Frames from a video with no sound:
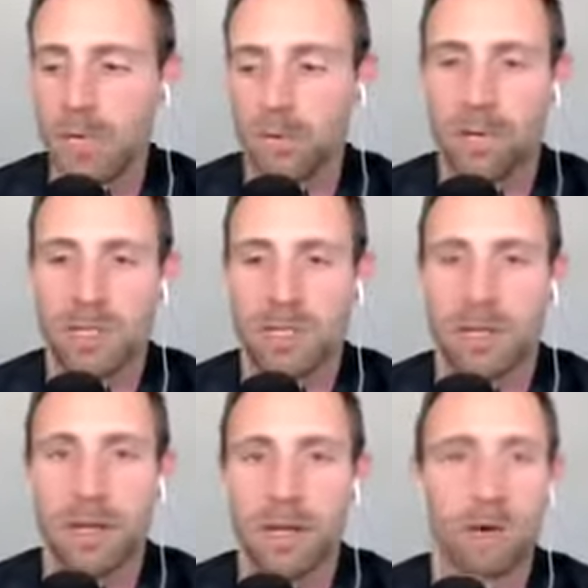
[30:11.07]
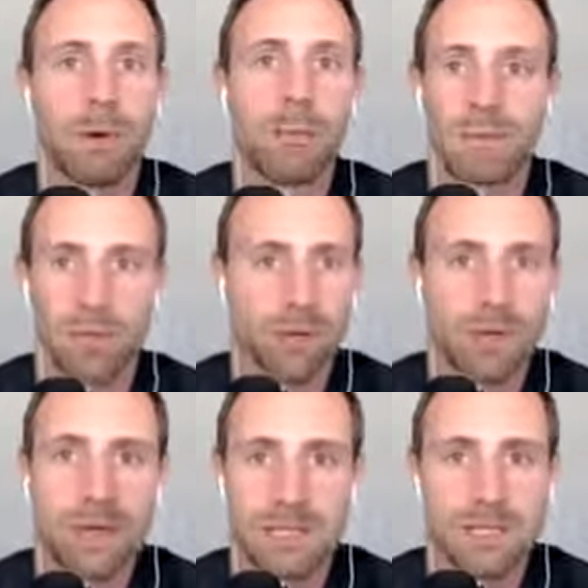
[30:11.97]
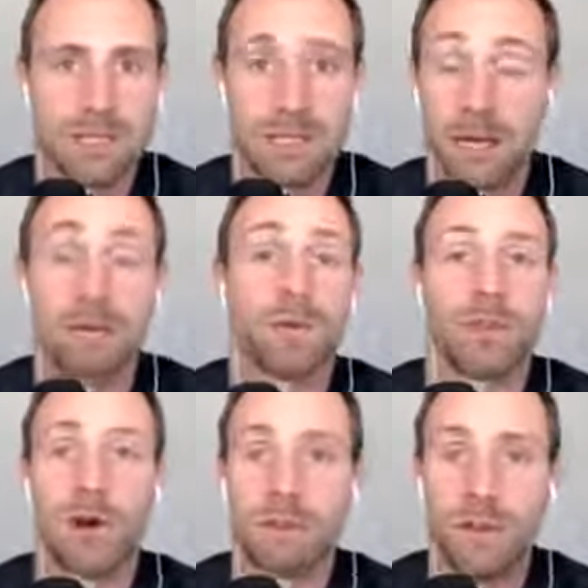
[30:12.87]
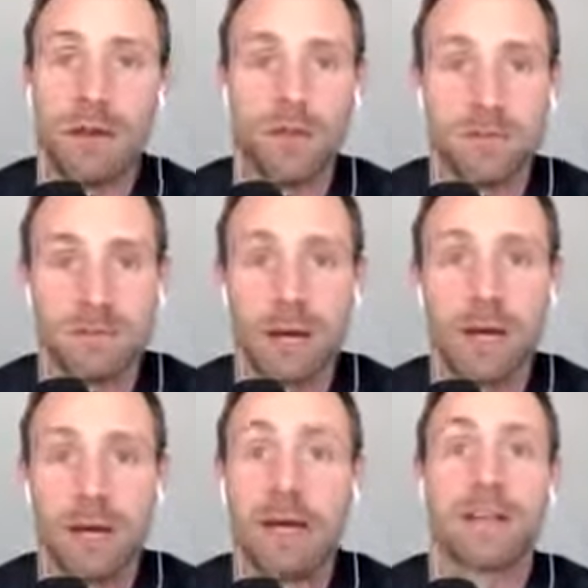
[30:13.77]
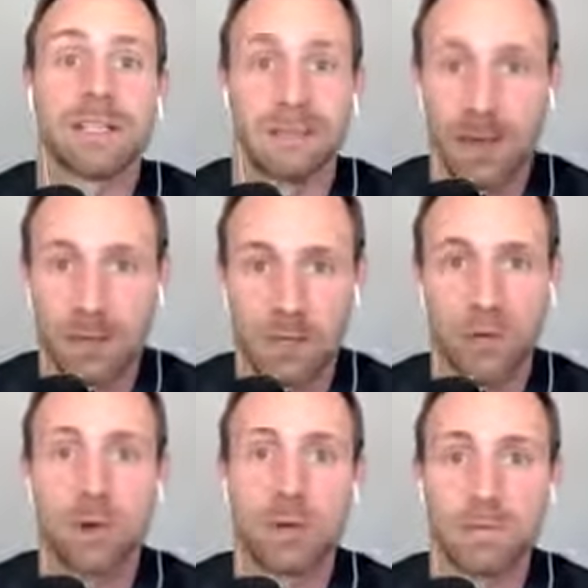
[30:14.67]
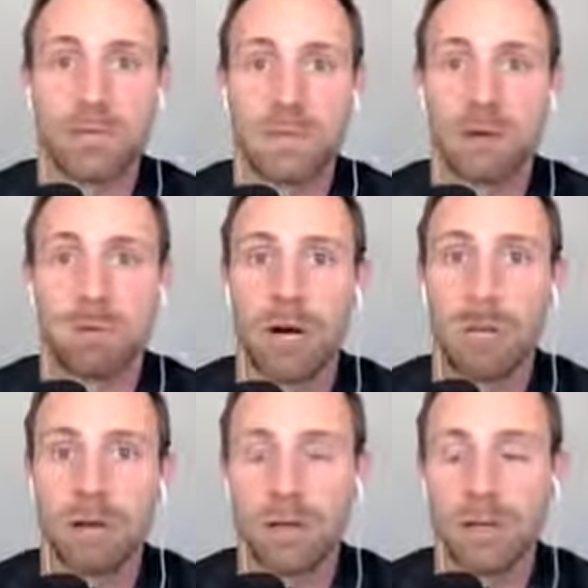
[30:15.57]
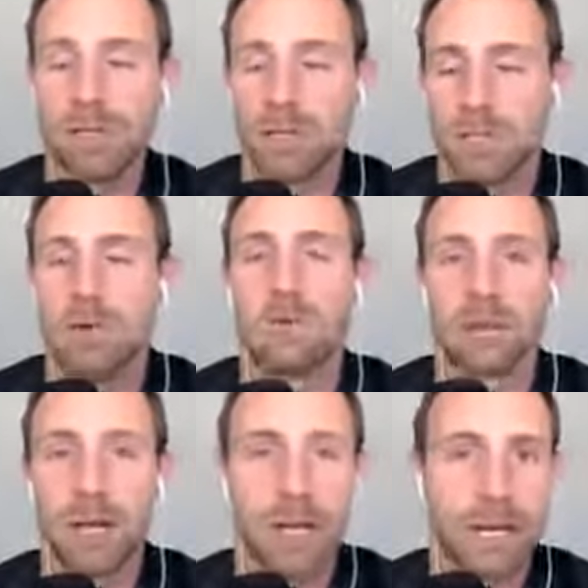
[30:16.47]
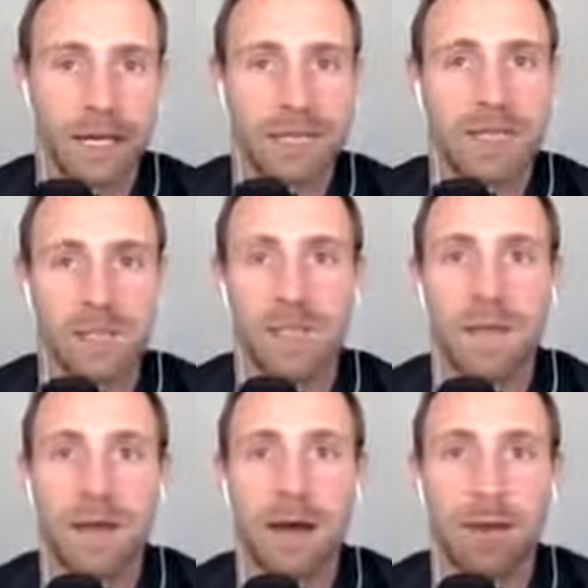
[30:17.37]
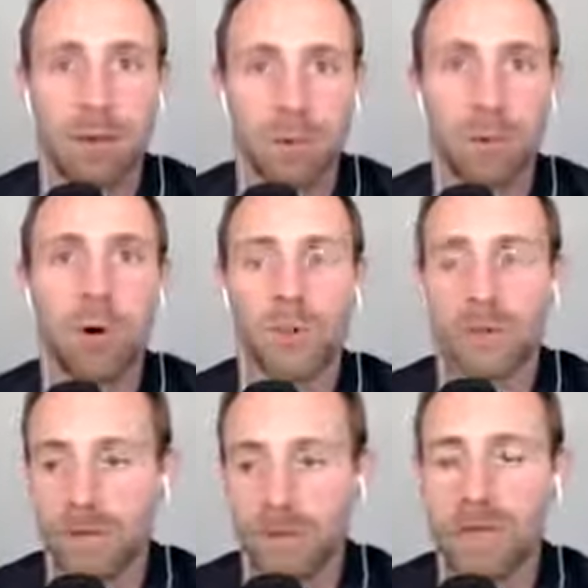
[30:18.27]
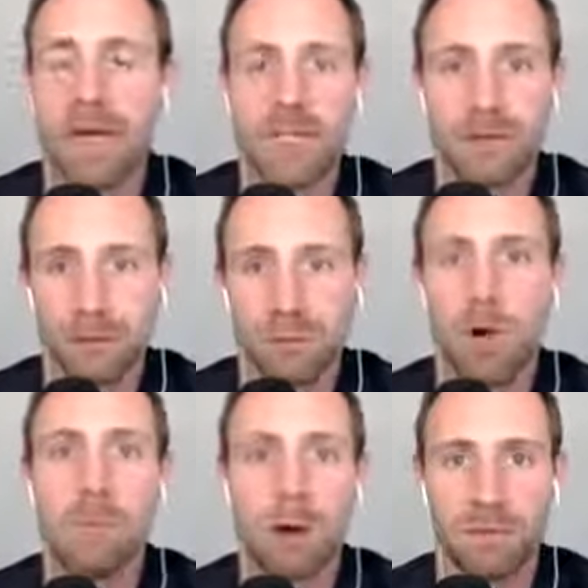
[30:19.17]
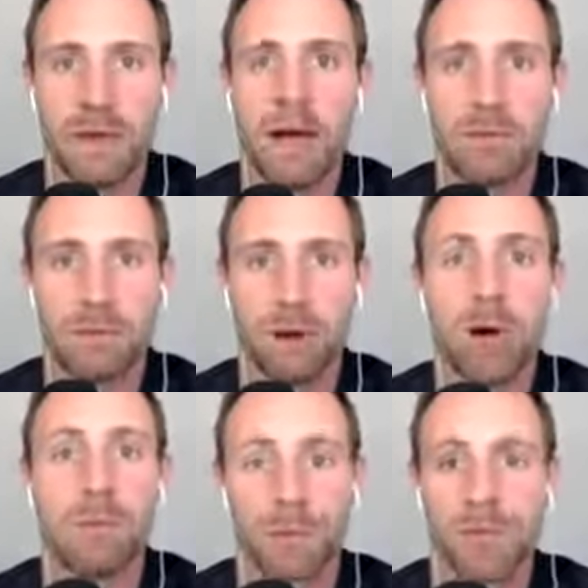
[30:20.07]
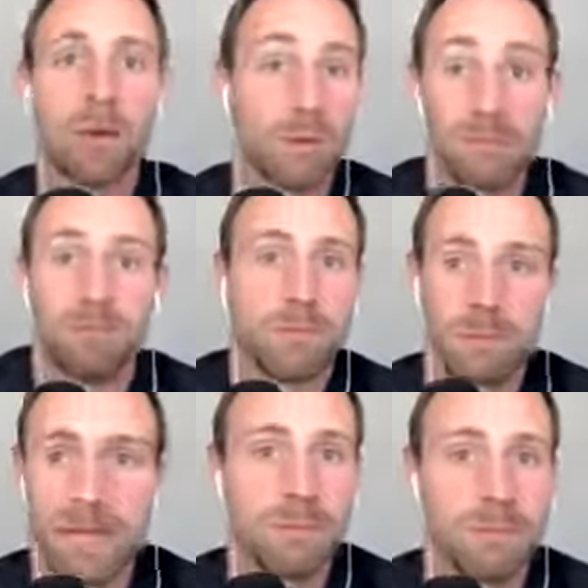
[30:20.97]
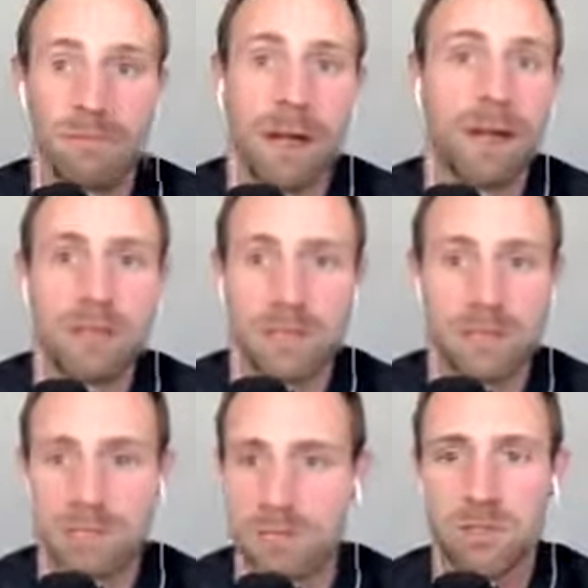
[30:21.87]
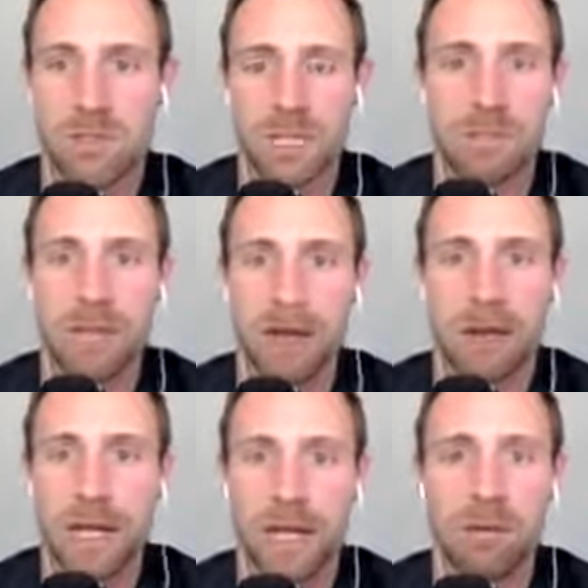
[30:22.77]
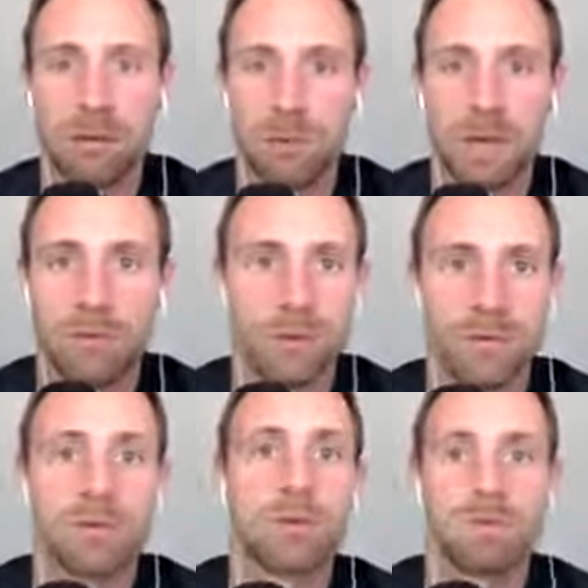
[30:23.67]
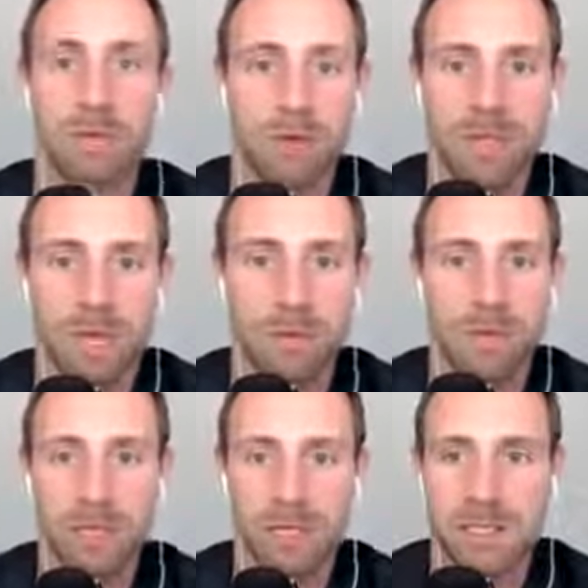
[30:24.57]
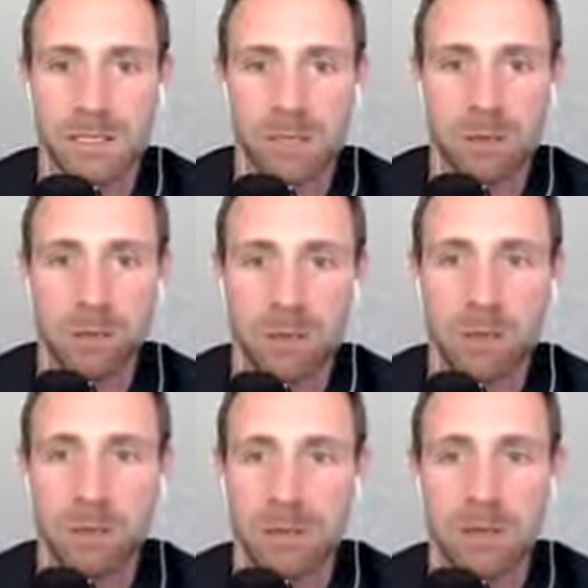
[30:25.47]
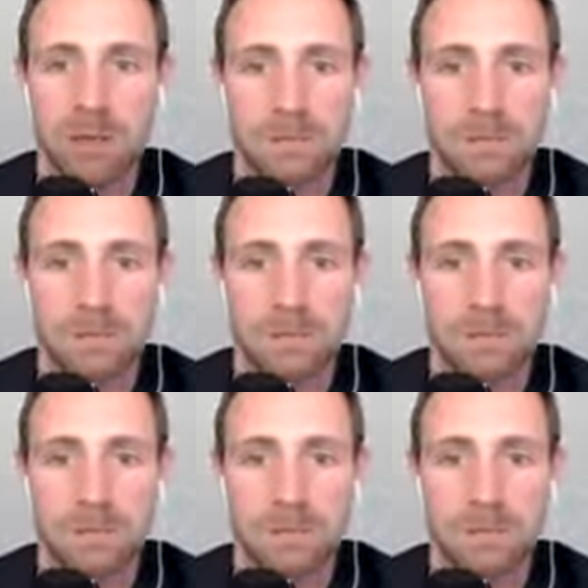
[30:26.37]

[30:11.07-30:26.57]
but I'm sure you'd like to see kind of what the home values have done and how that's affected your specific property. So if you'd like, I can still send out a report that'll give you an idea of the ballpark value of your home. Would that be of value to you? Just so you can keep that on hand for whenever you do, decide to make a decision on whether to move or not.